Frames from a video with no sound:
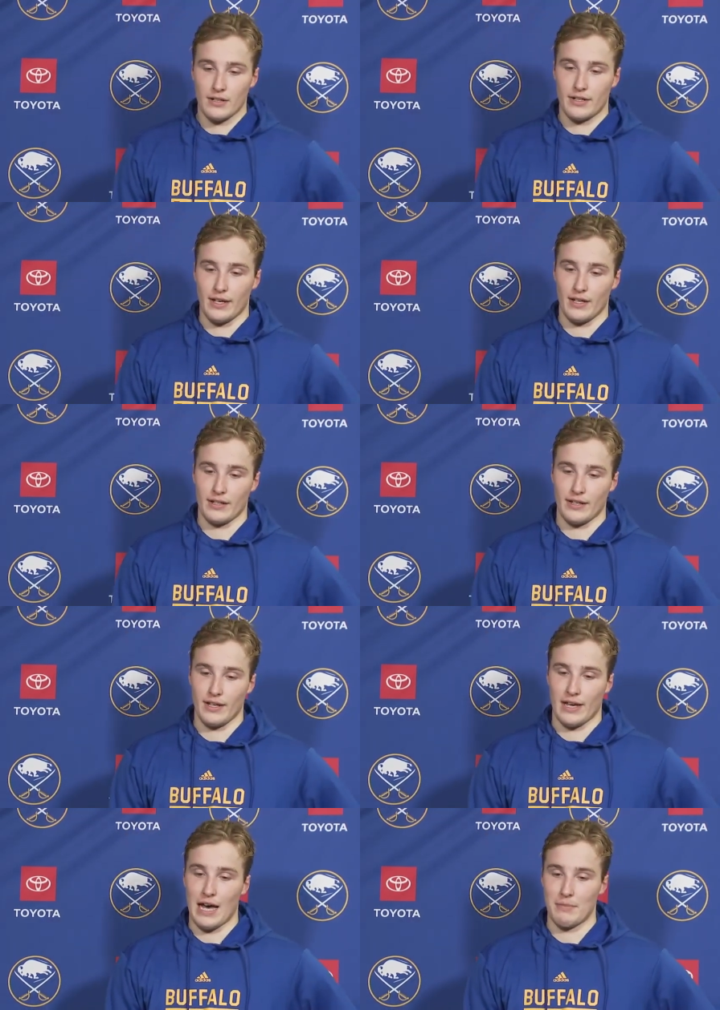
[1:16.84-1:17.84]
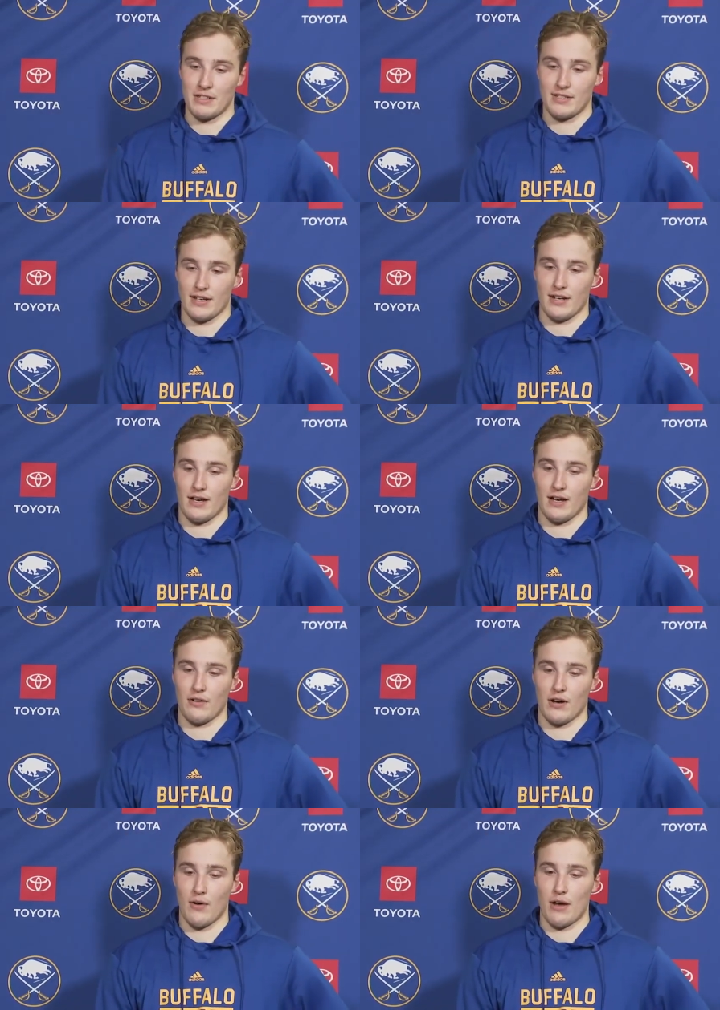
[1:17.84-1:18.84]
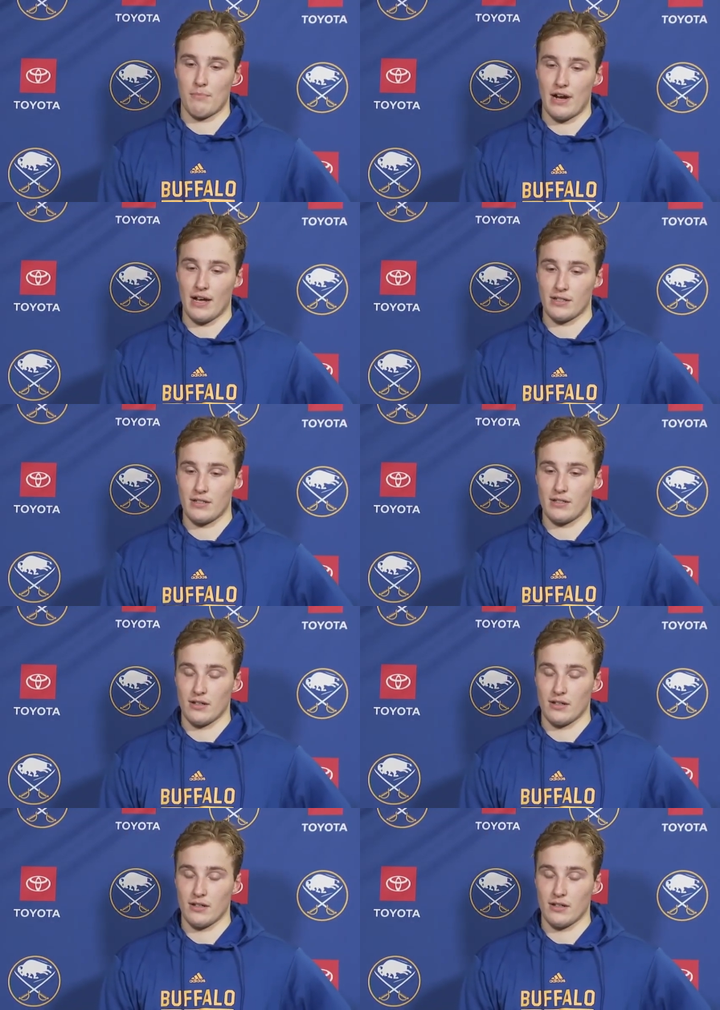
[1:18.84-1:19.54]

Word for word: daily daily habits and uh, how how I practice.